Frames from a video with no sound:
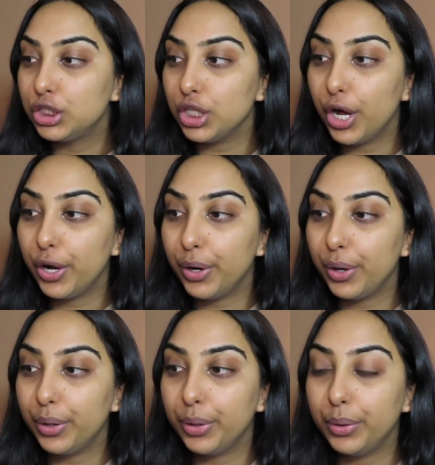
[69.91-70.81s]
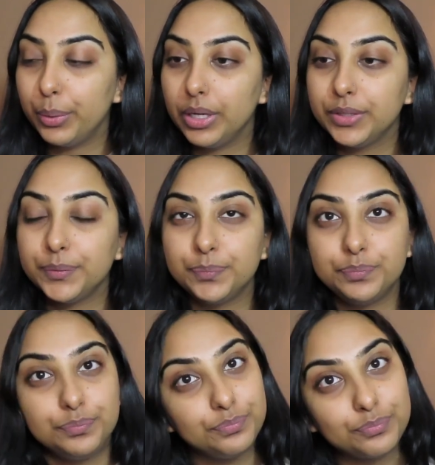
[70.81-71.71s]
So,
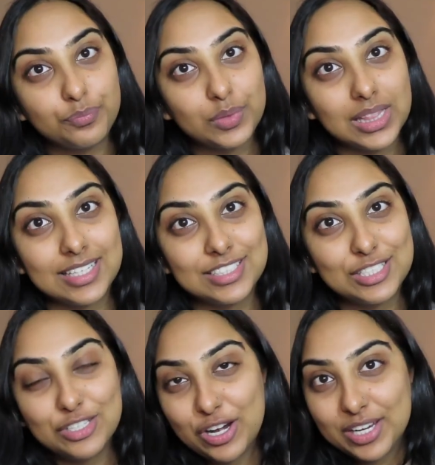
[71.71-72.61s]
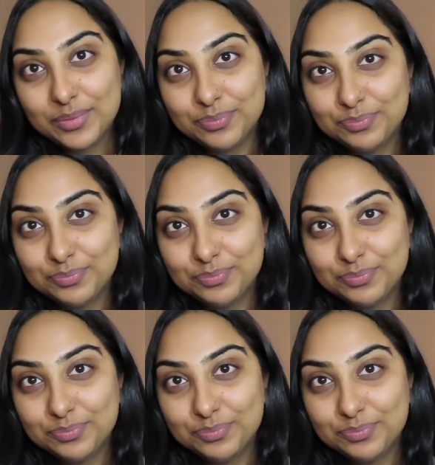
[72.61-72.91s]
let's get started.